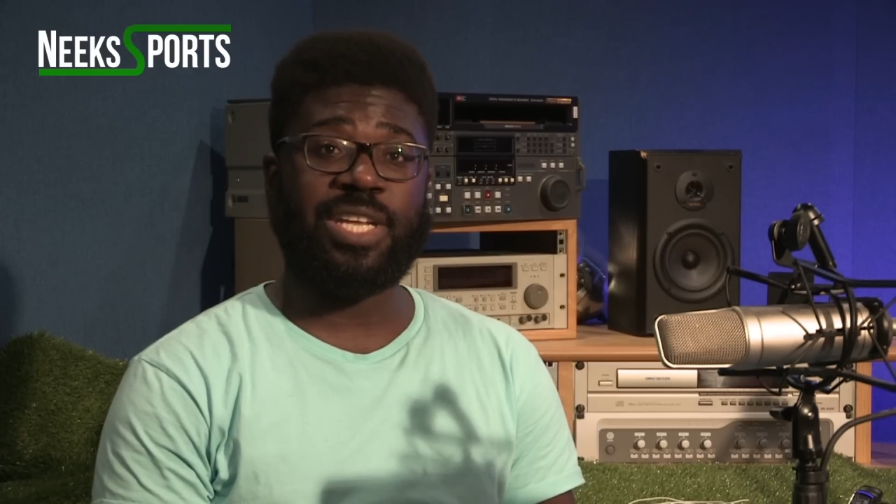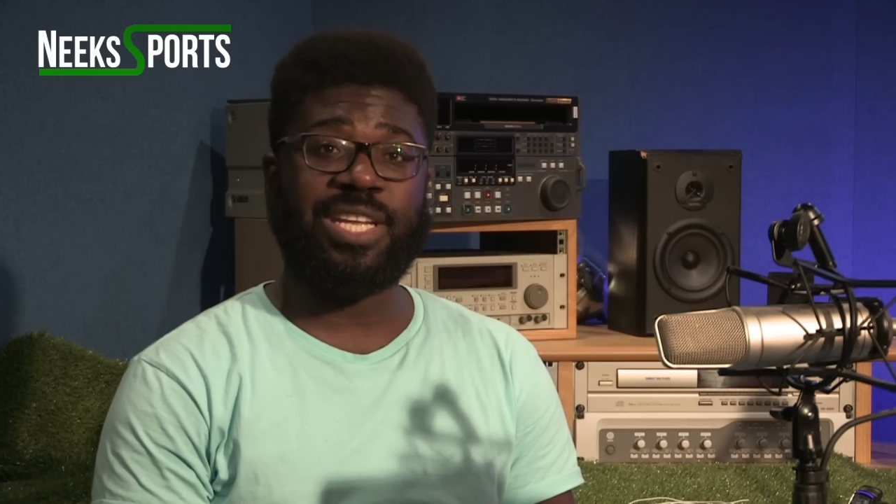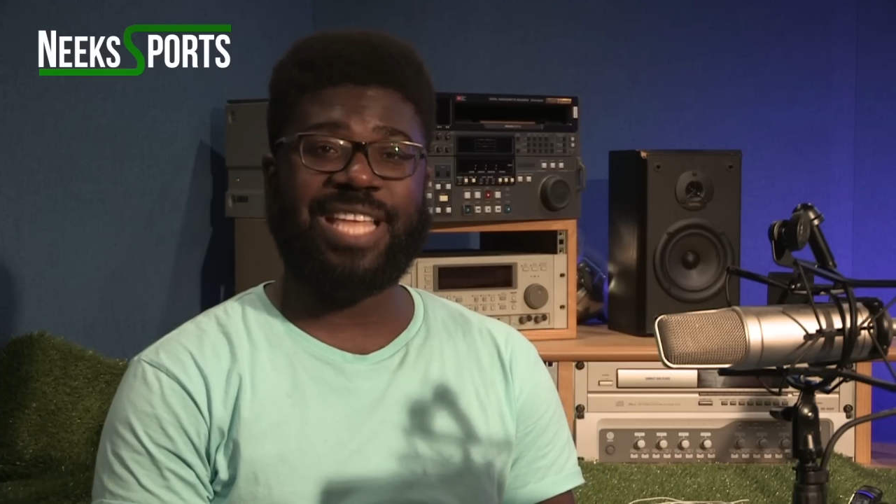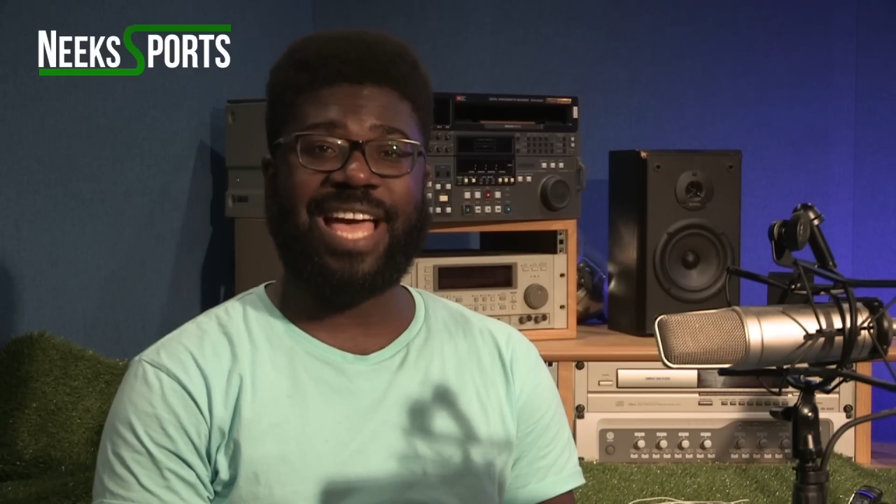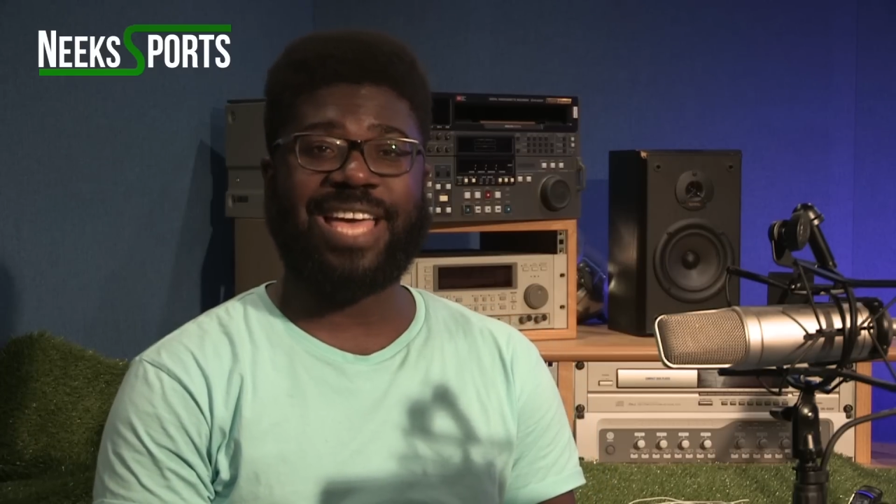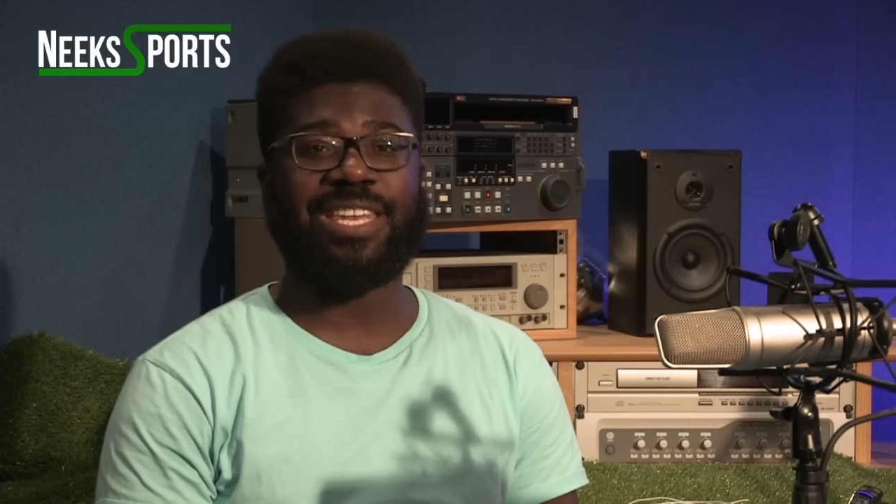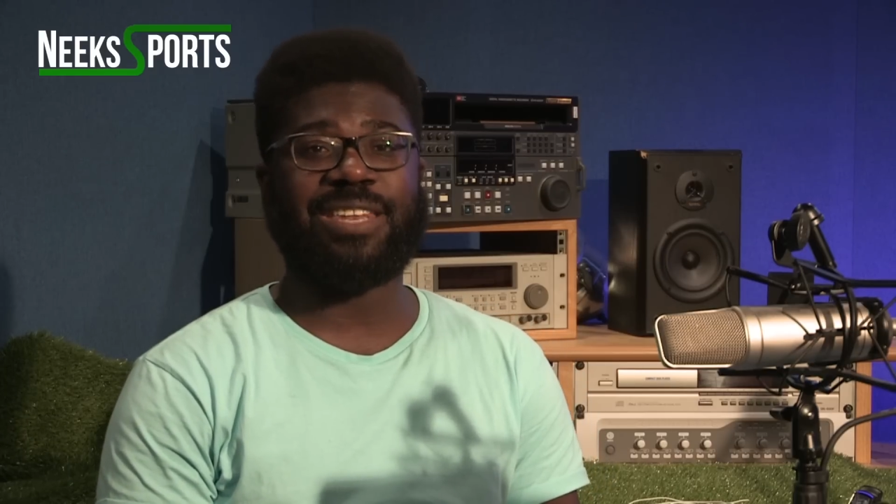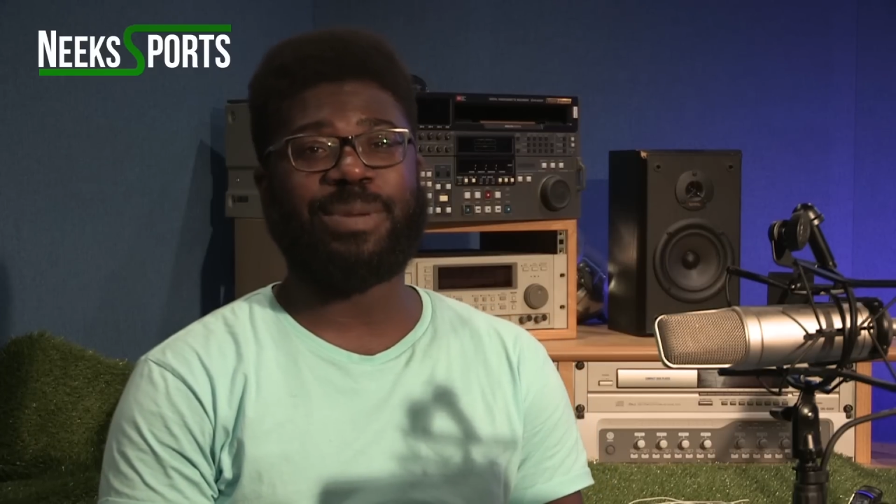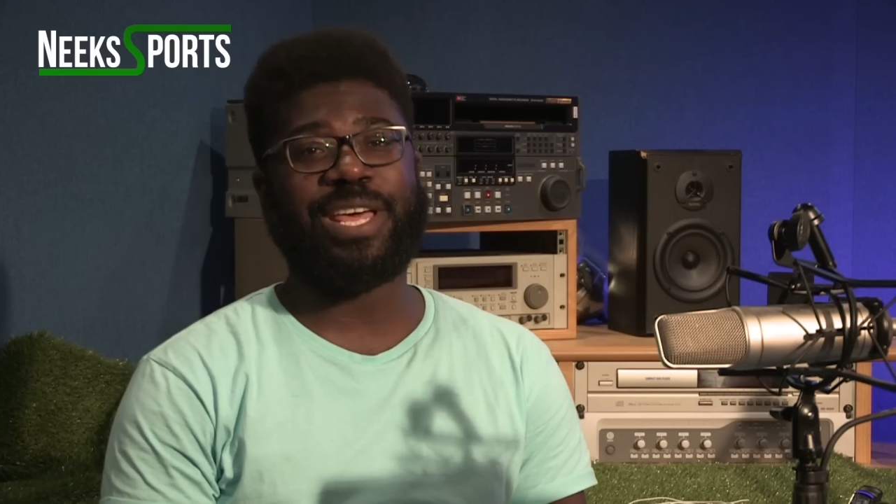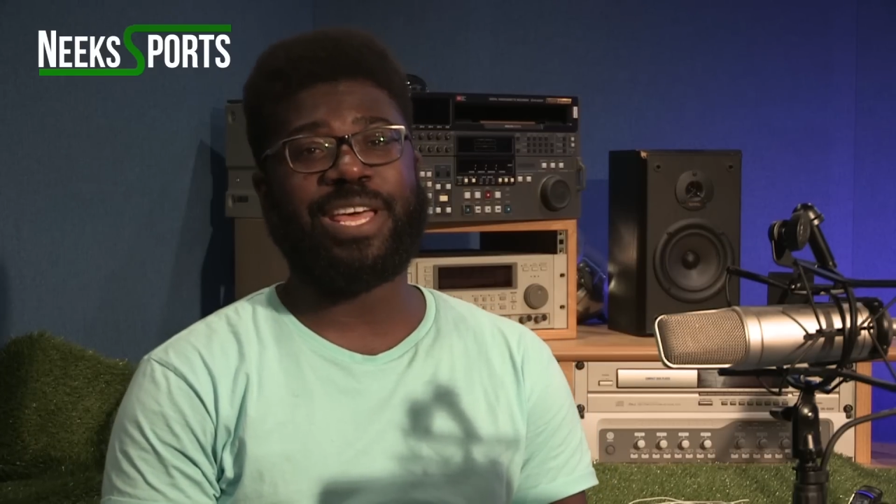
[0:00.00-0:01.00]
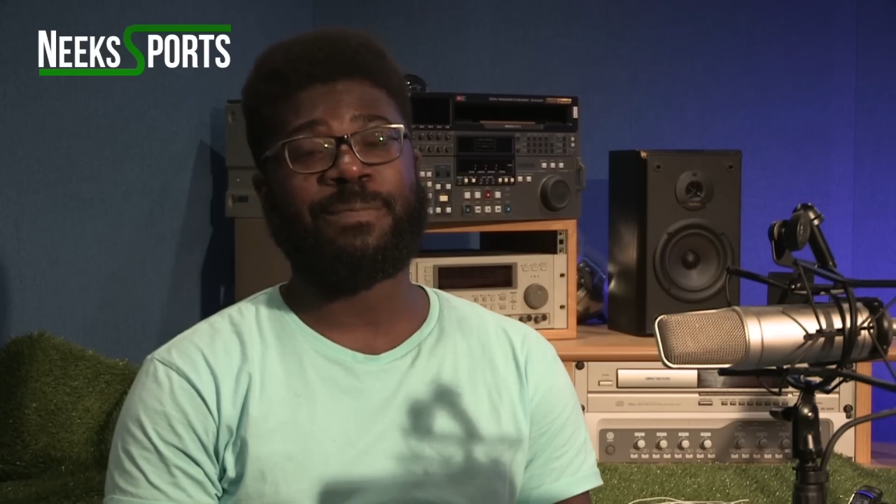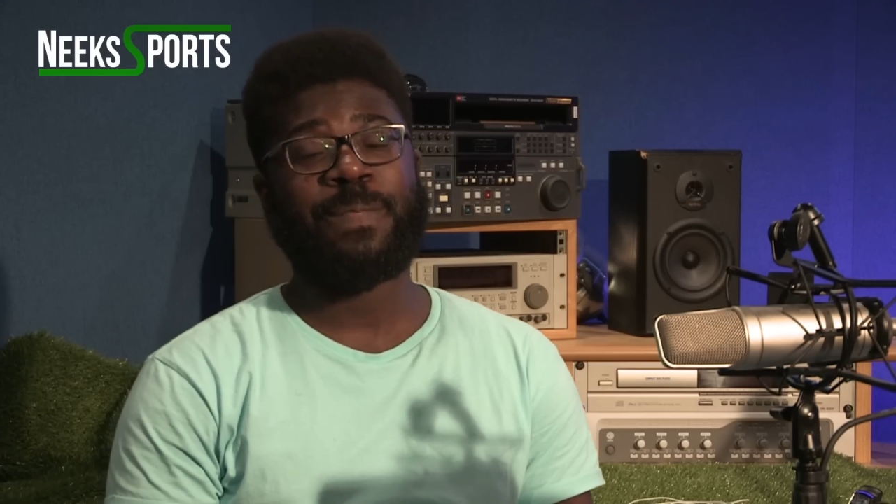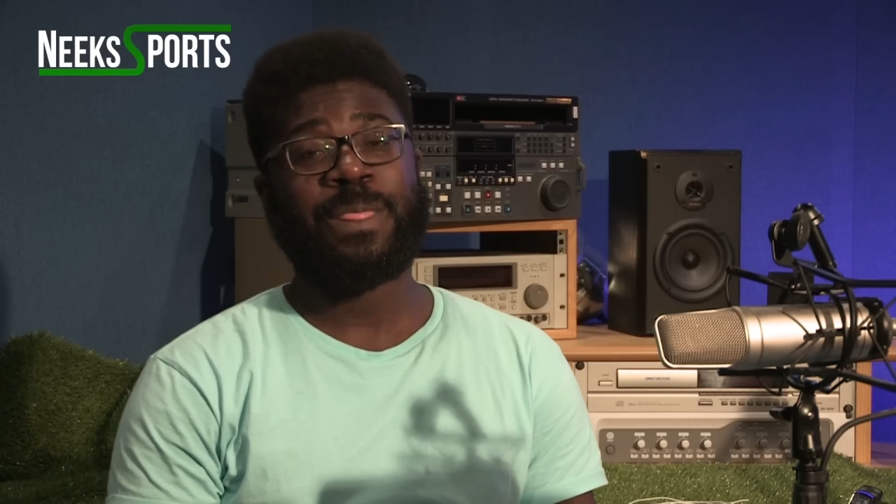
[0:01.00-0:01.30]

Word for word: and attacking play.